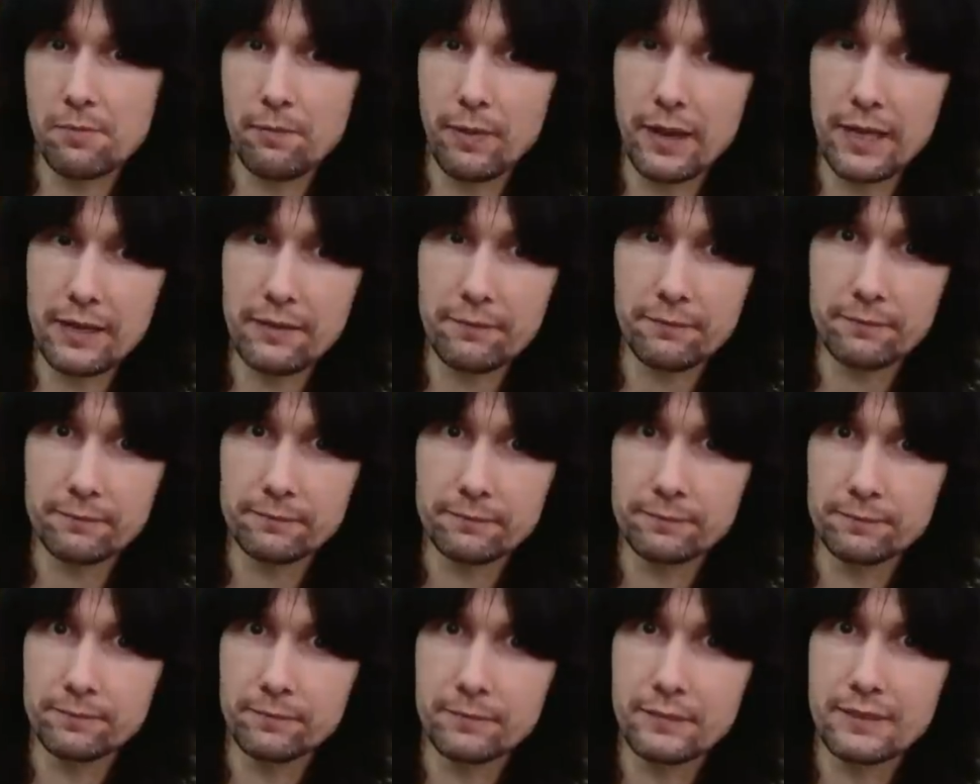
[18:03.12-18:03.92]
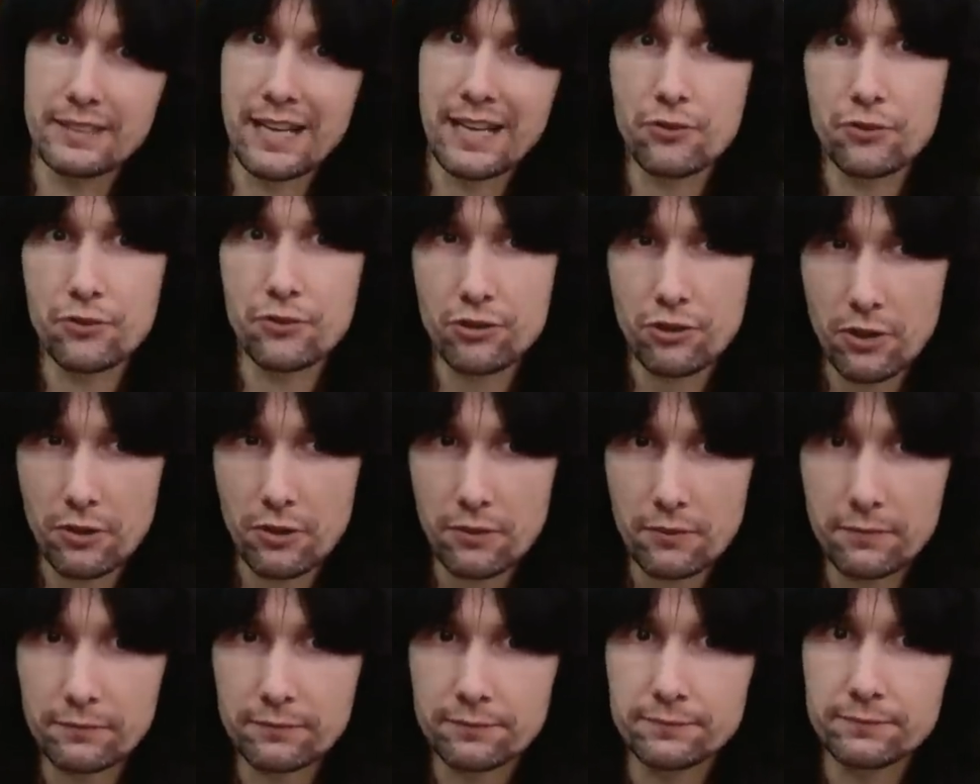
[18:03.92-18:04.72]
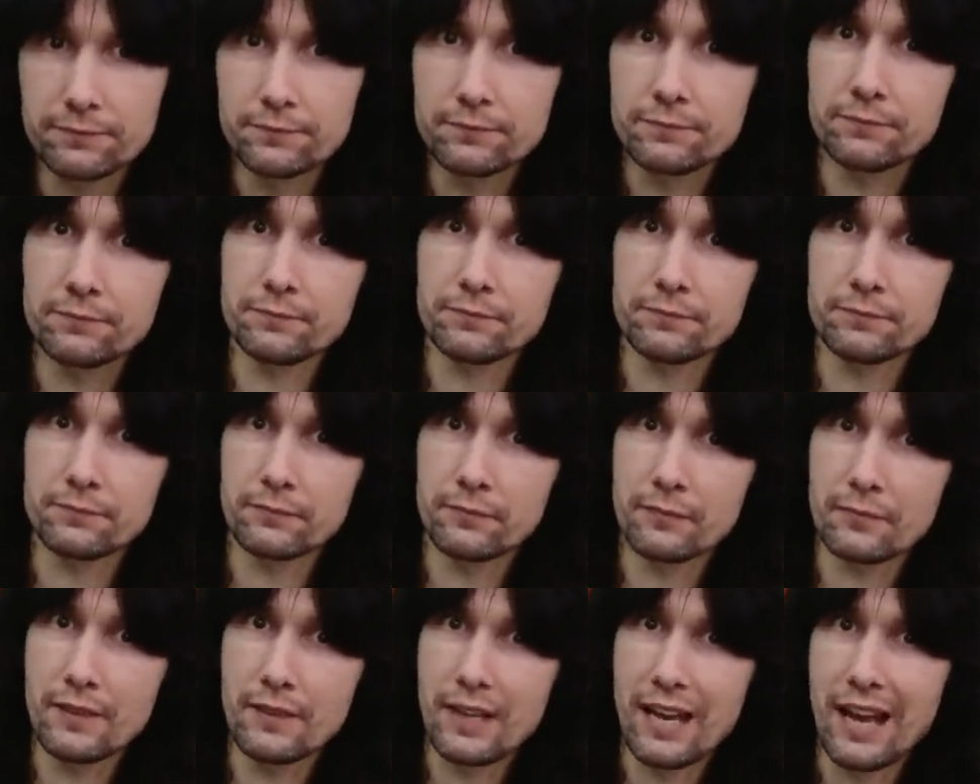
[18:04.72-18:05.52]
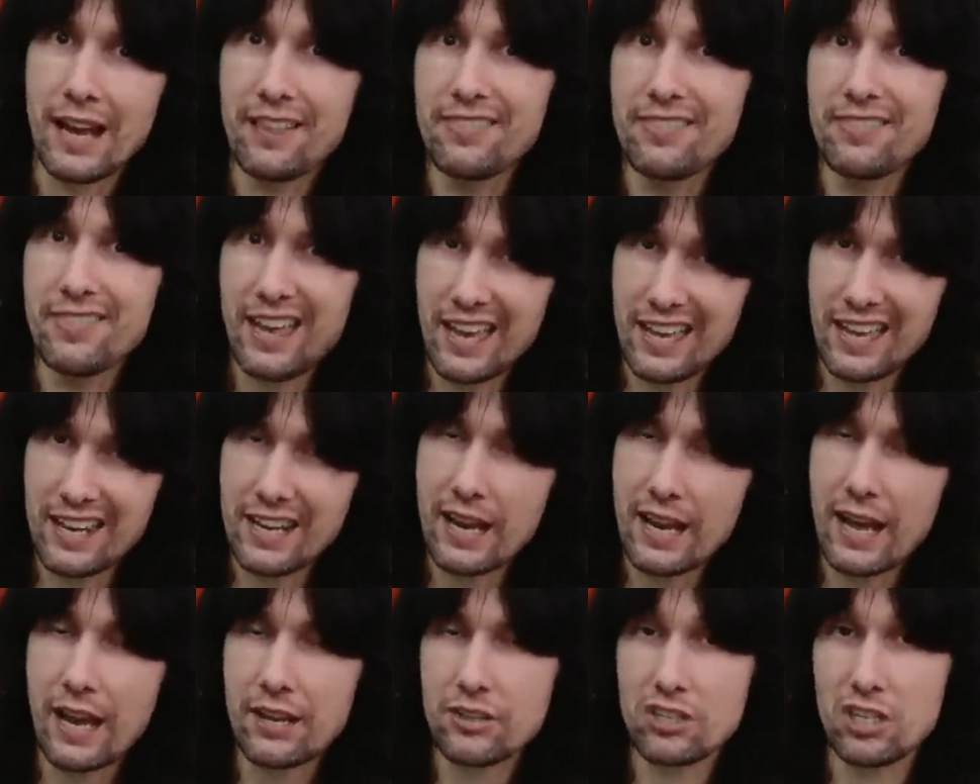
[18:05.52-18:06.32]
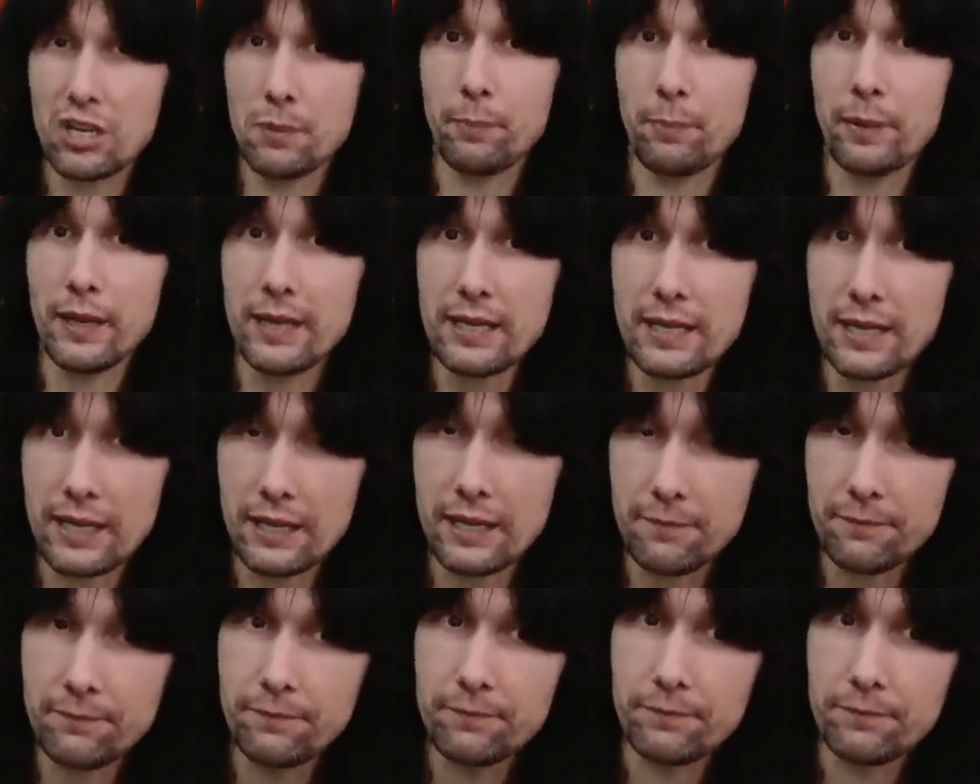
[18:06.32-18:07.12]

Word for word: bend, downstroke, and then actually picking.